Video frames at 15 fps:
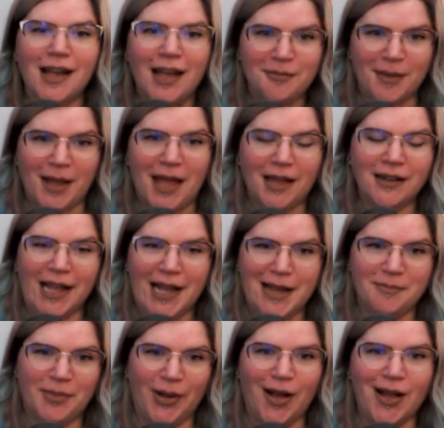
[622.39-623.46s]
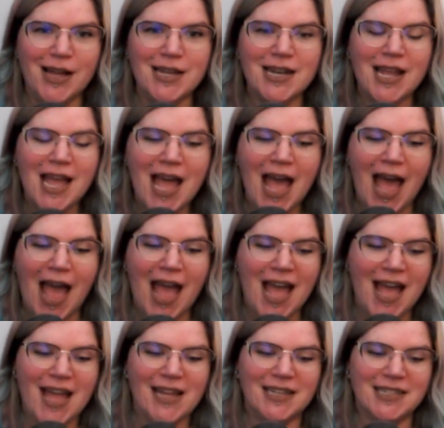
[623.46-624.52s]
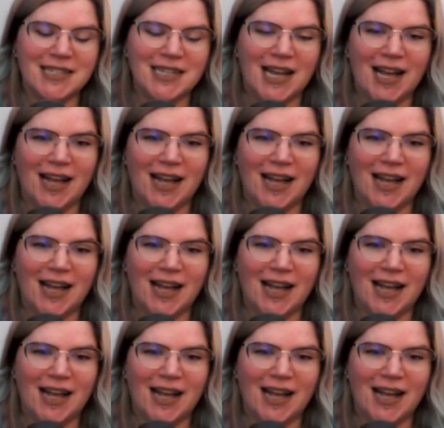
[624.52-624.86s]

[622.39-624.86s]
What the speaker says: I have my headlamp on, and